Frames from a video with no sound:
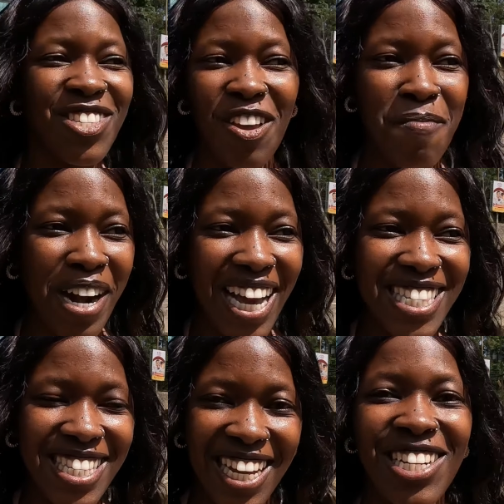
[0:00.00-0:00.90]
so you better
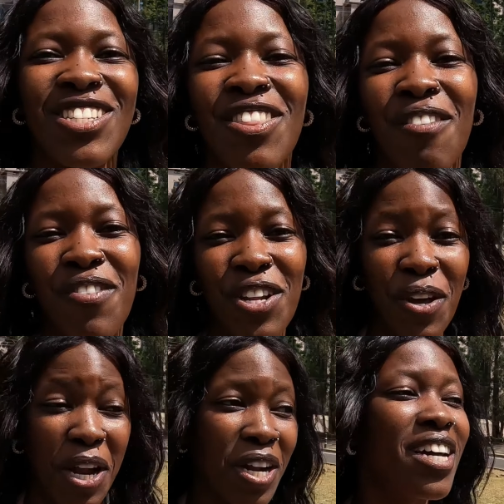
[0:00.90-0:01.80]
stick to the
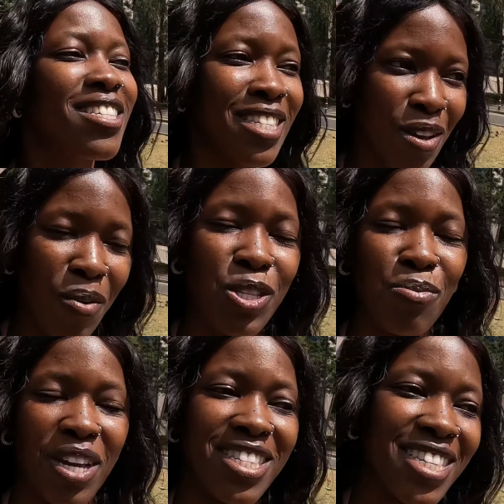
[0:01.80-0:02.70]
video and see what we